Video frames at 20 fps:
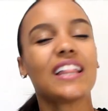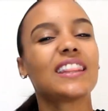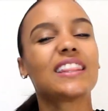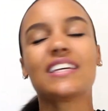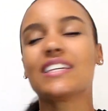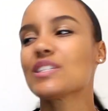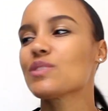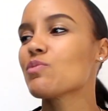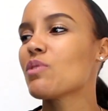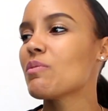
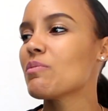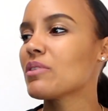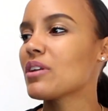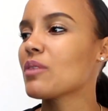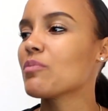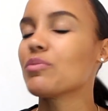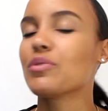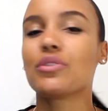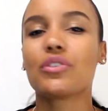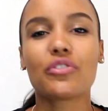these women
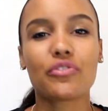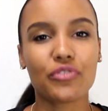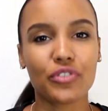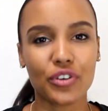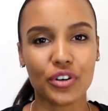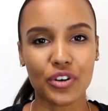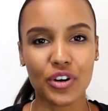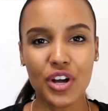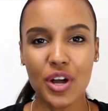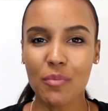are
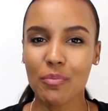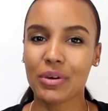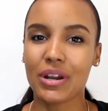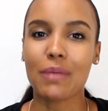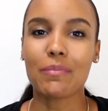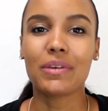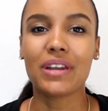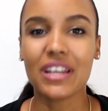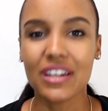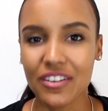beautiful, but
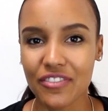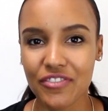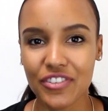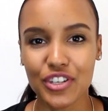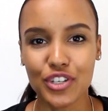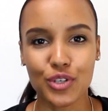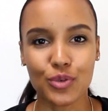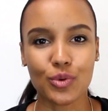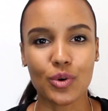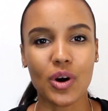I'm an
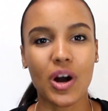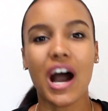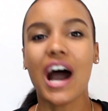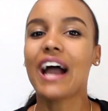individual.